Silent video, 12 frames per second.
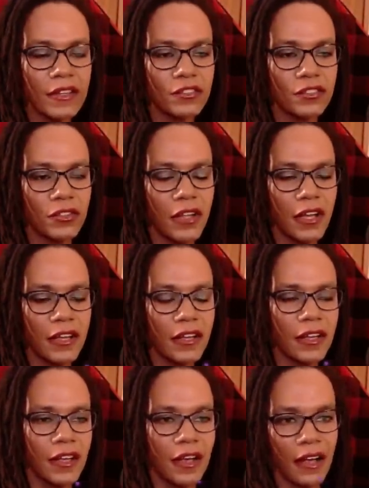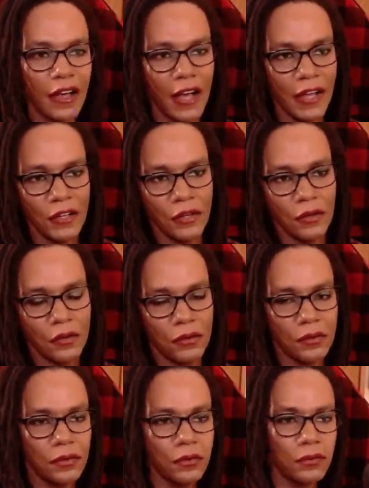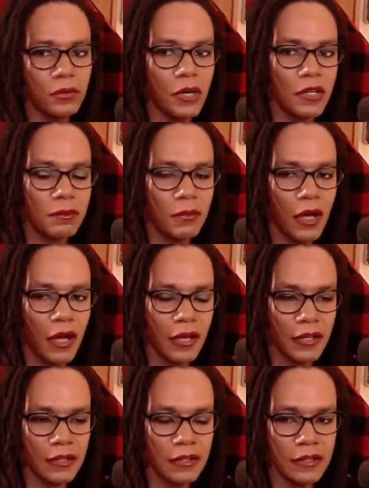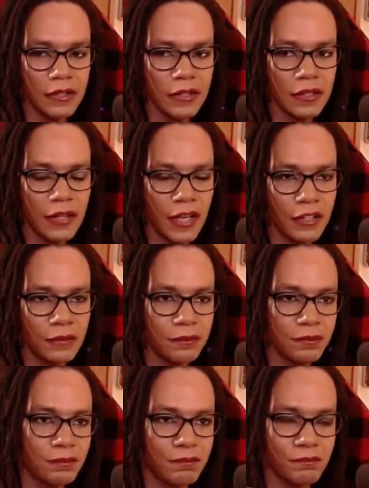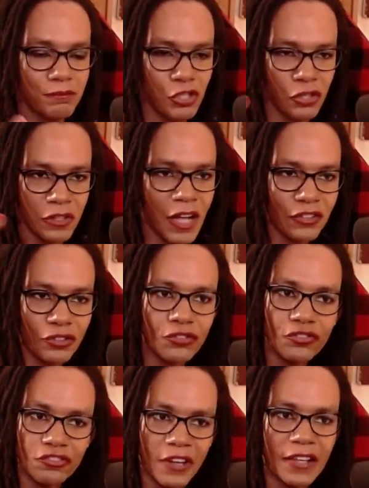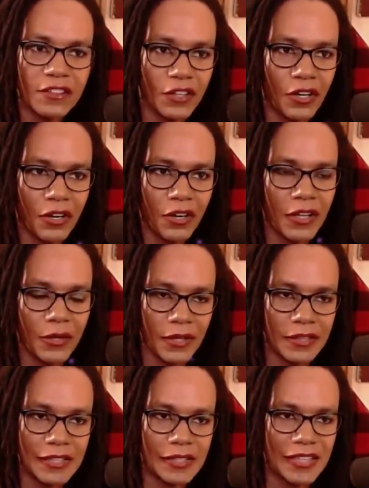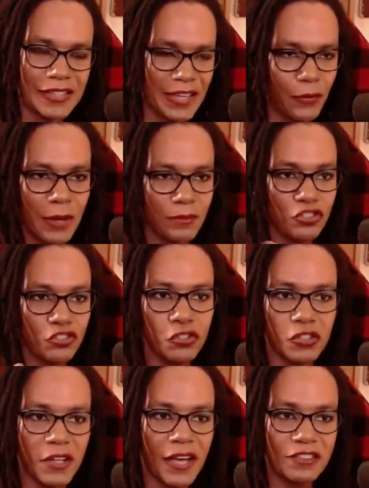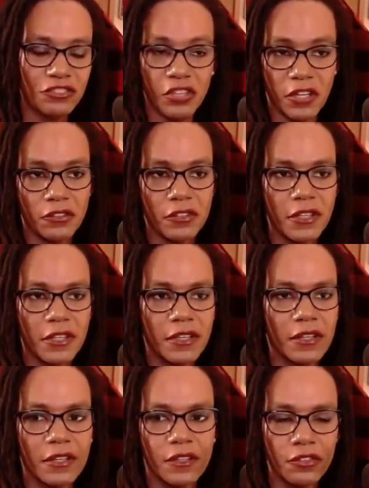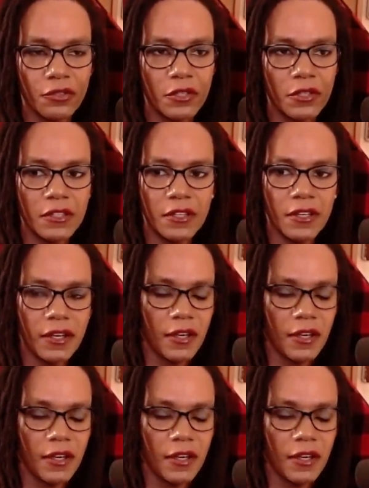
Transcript: So like, I know what my like neurological strengths are, like what I'm just good at generally doing,